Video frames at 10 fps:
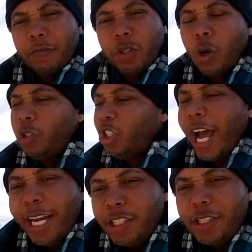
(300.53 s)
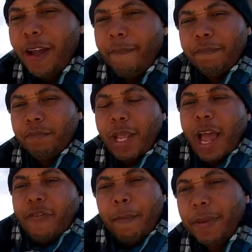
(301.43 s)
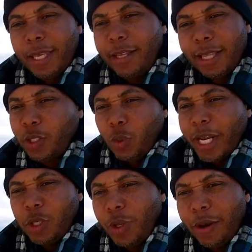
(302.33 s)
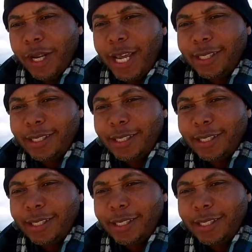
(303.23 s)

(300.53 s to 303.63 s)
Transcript: Don't challenge them. Have empathy, and that's what I do nowadays.